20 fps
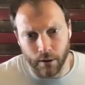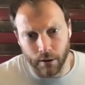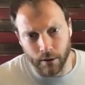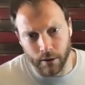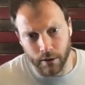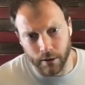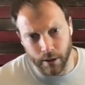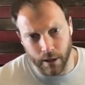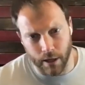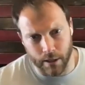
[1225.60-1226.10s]

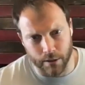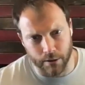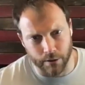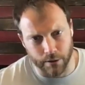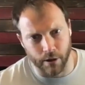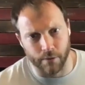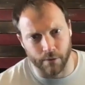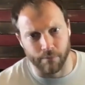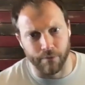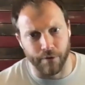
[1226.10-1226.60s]
on
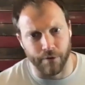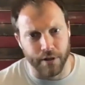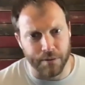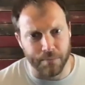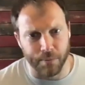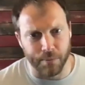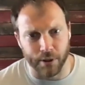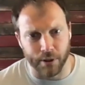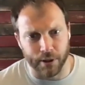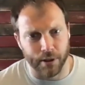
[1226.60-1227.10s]
Instagram,
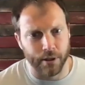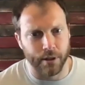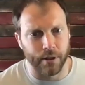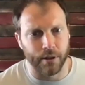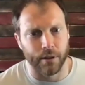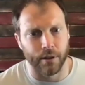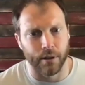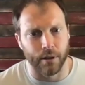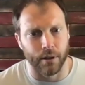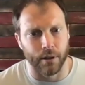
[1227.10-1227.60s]
Facebook,
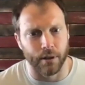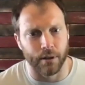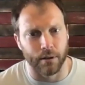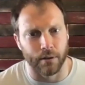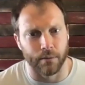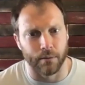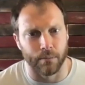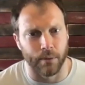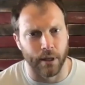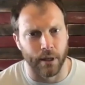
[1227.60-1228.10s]

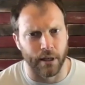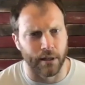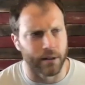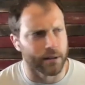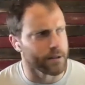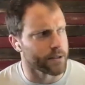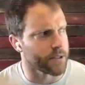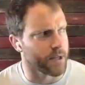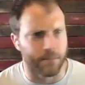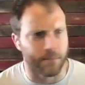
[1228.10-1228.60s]
um,
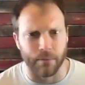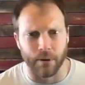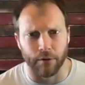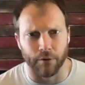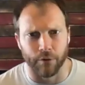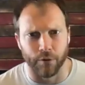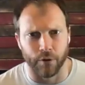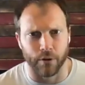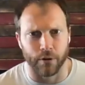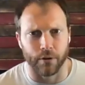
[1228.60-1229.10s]
and same thing
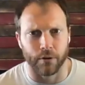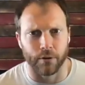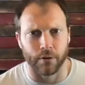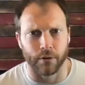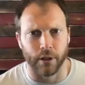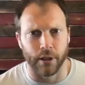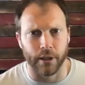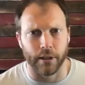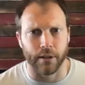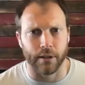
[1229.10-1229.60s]
for
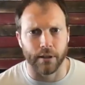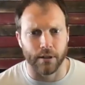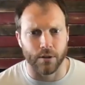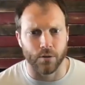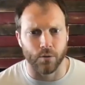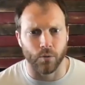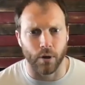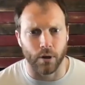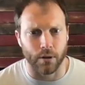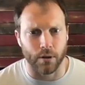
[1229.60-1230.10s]
LinkedIn as
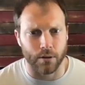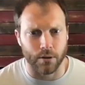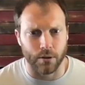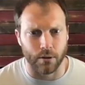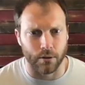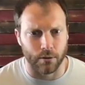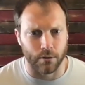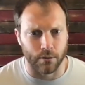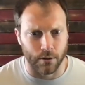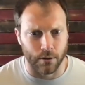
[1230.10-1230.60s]
well.
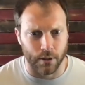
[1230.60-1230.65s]
So,